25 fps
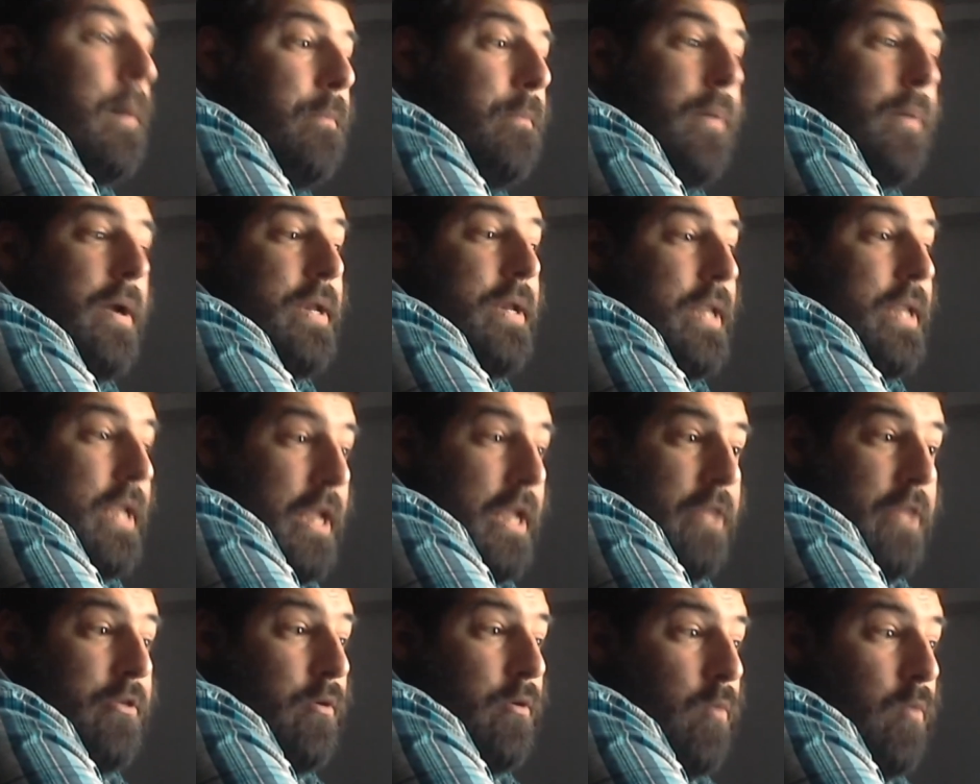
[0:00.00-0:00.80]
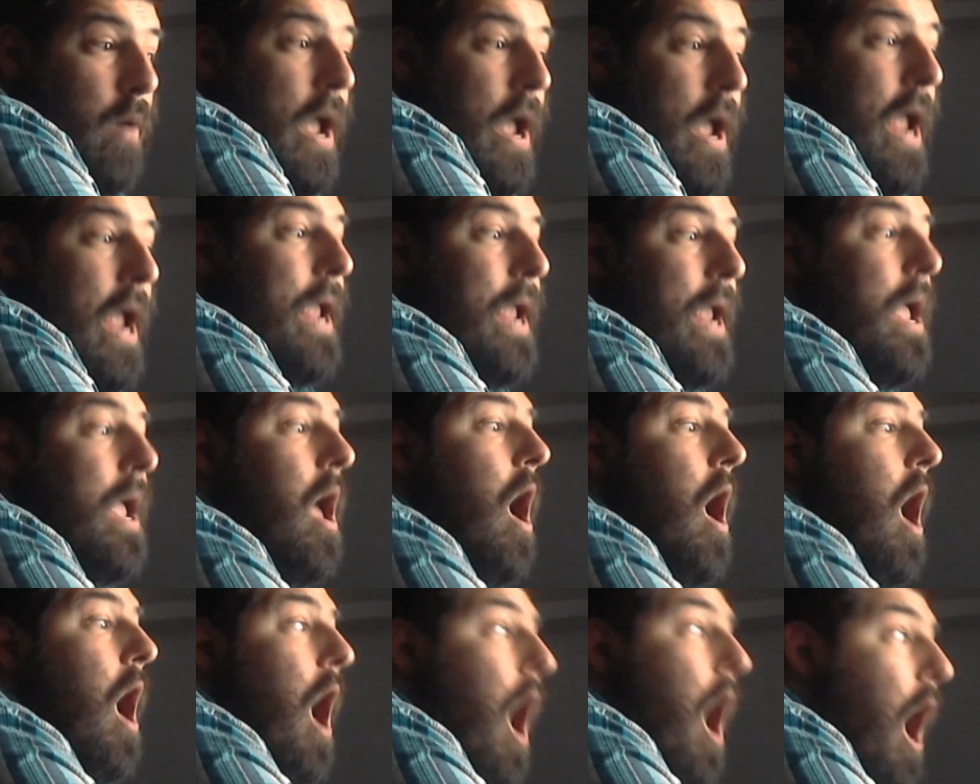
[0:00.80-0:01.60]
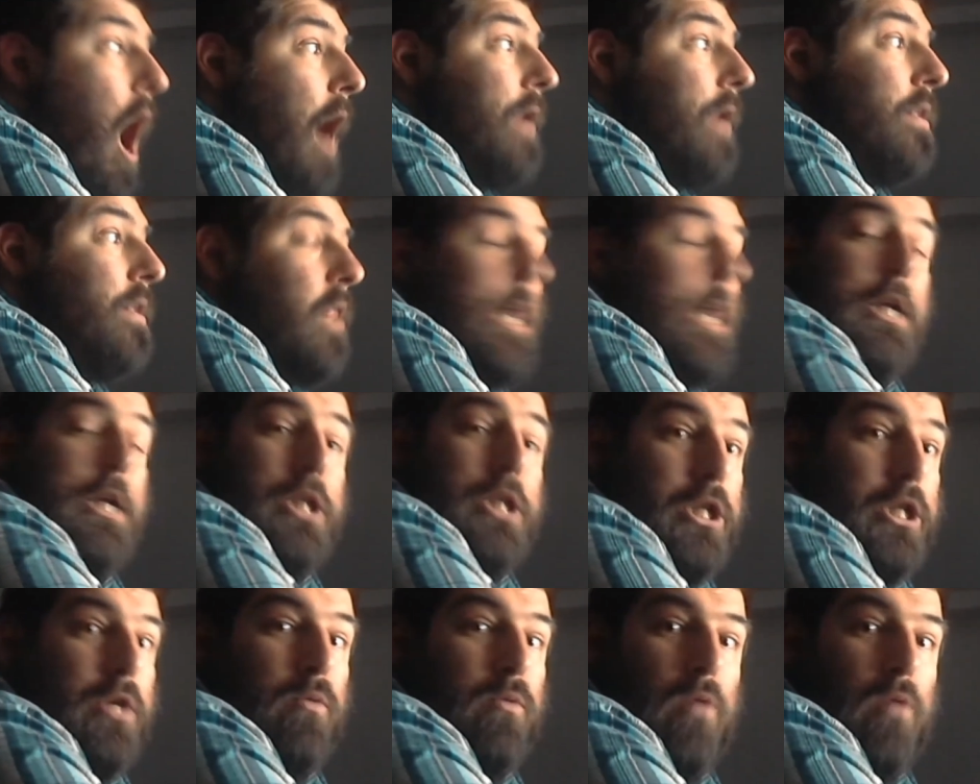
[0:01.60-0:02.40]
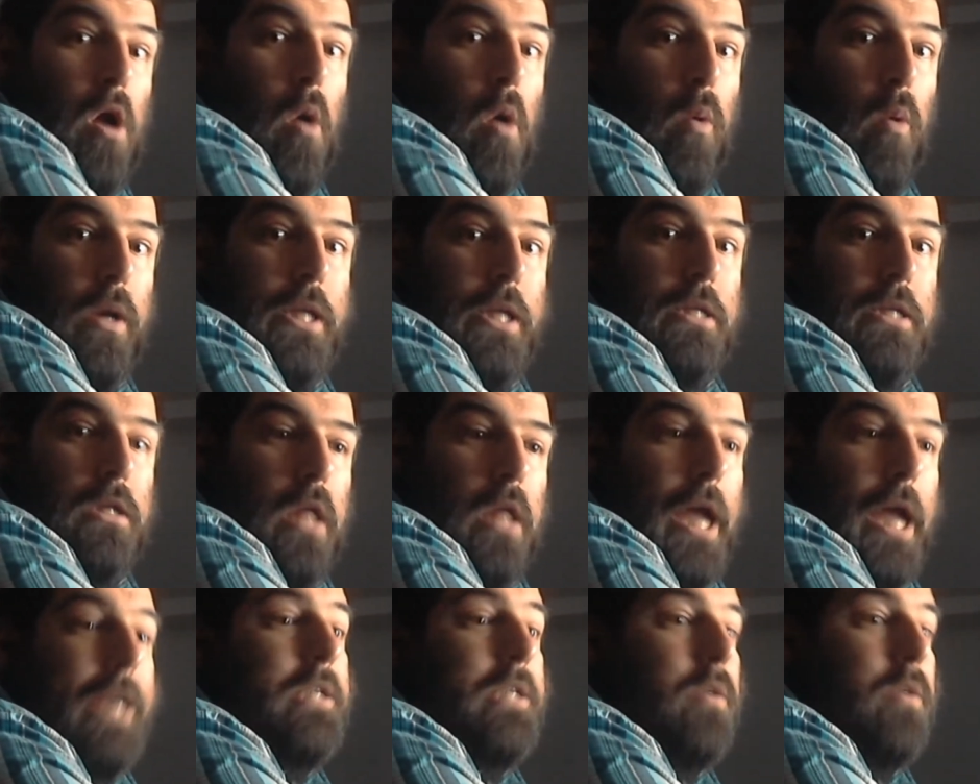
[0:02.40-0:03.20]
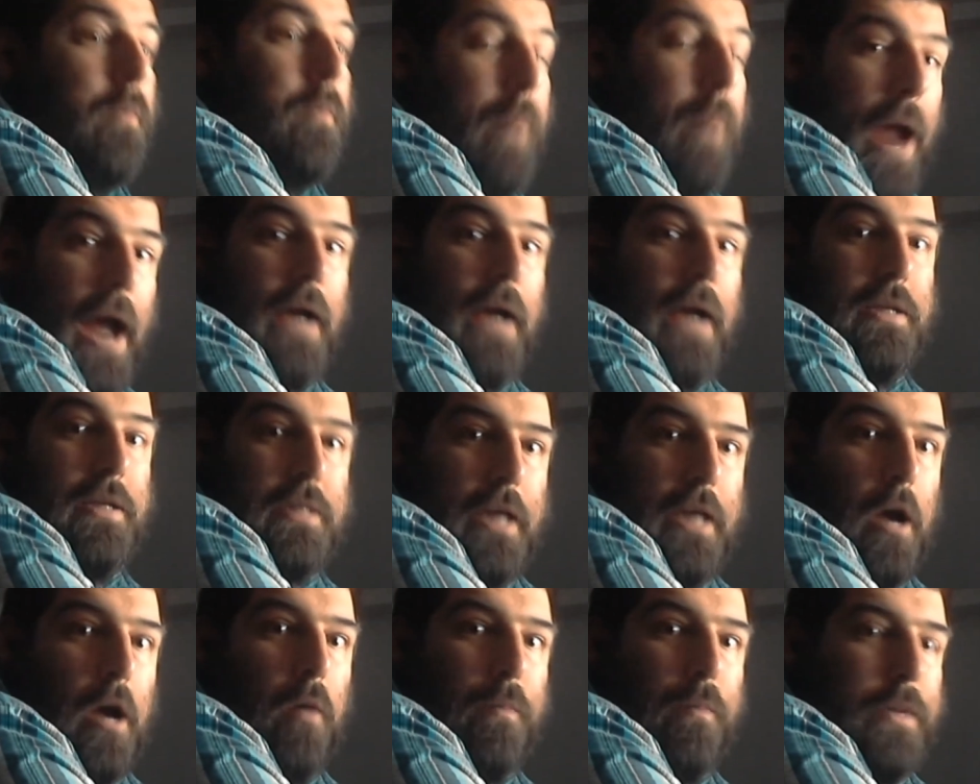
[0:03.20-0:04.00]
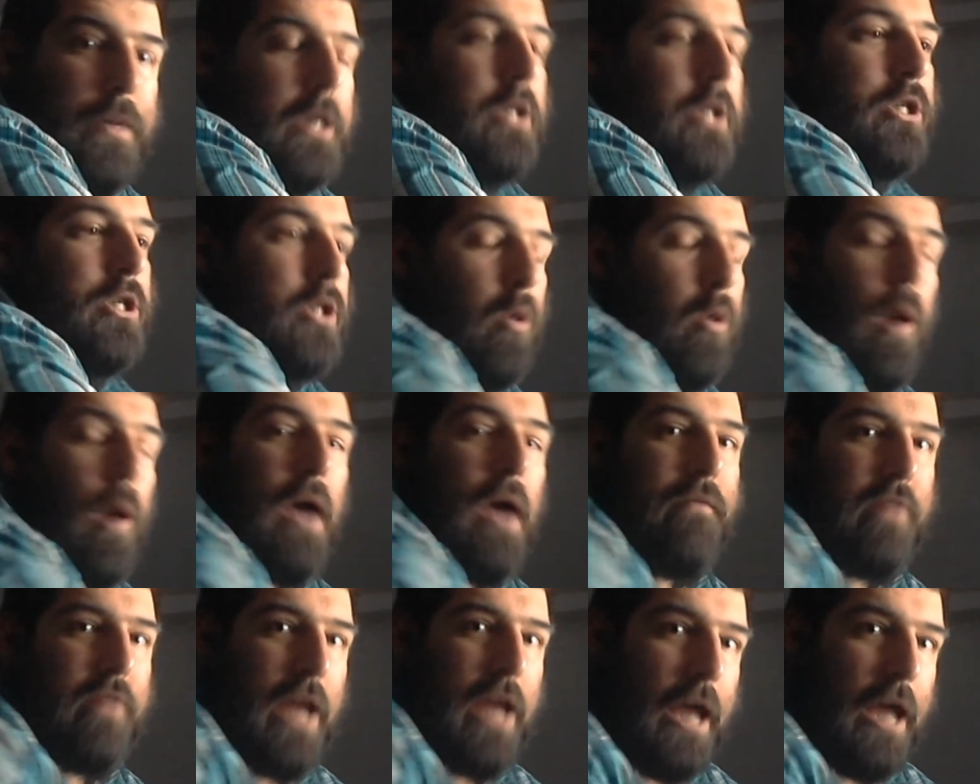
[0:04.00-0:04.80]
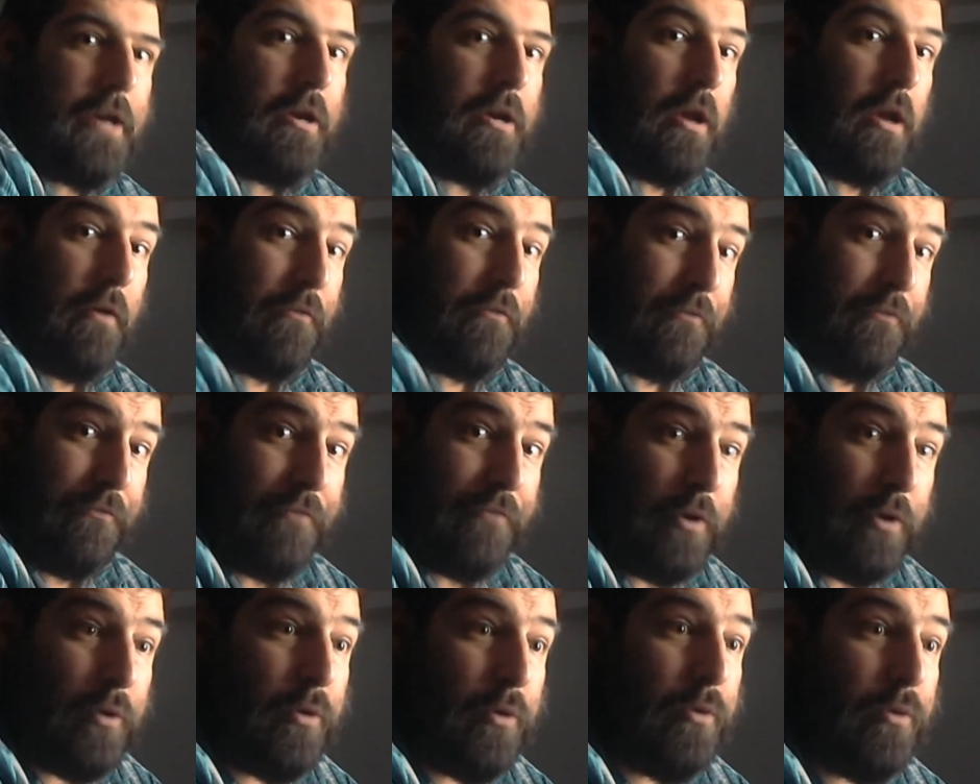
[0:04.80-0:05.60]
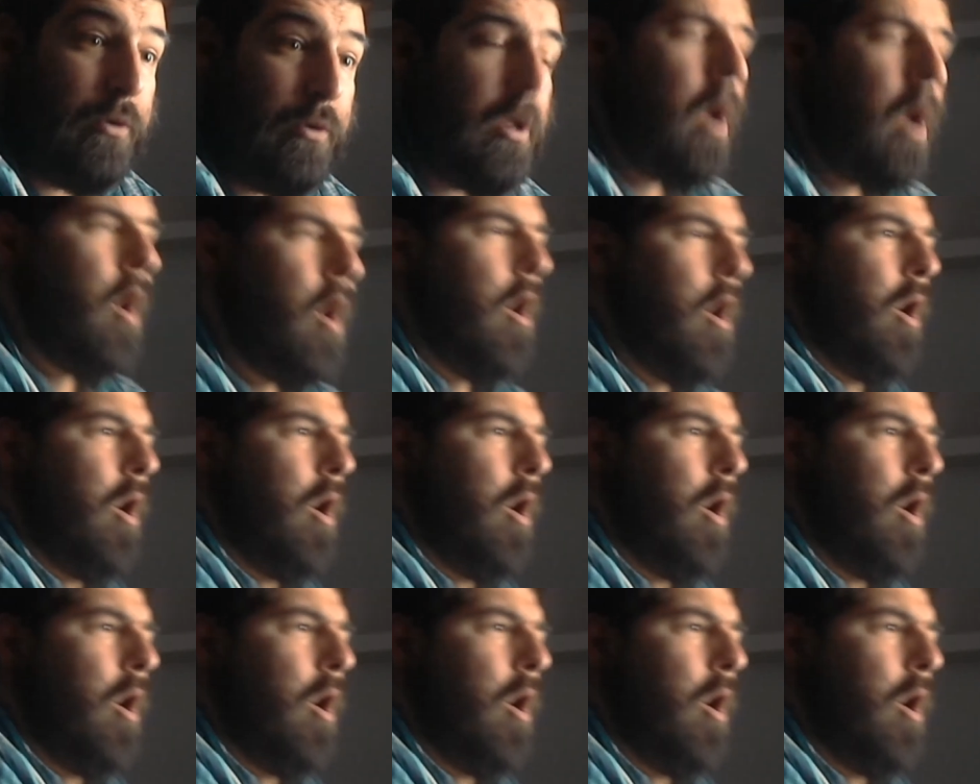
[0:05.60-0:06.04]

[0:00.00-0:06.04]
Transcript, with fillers: But either way, unless you know what it's like to pass out because you haven't had enough food,